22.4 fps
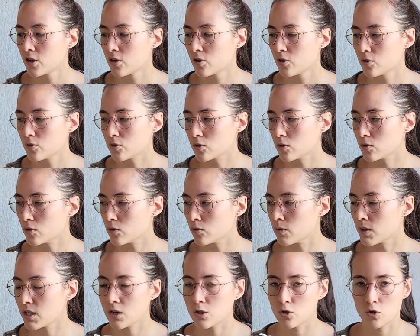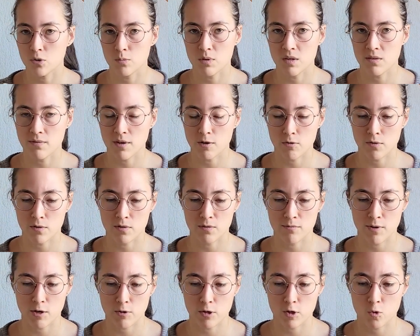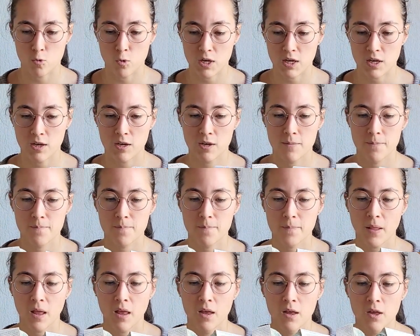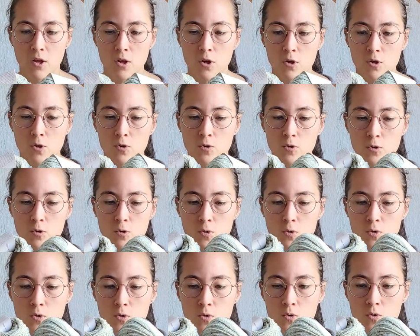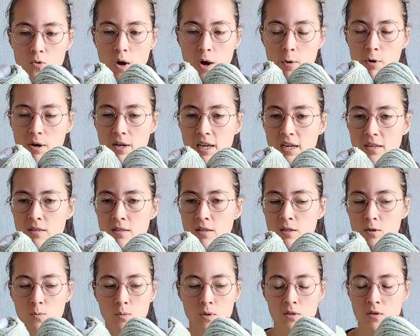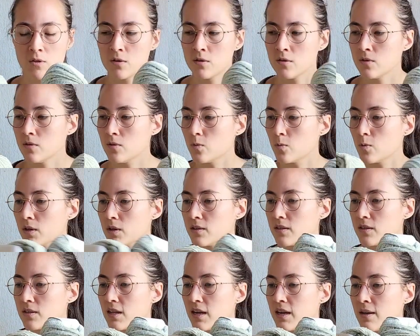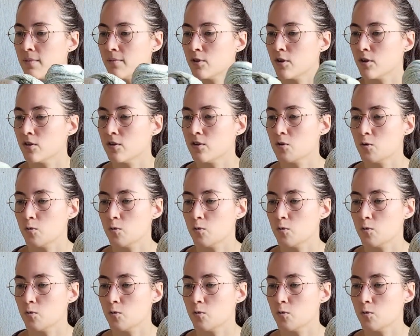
So really should be very, very quick. So I will cast this one on once I am done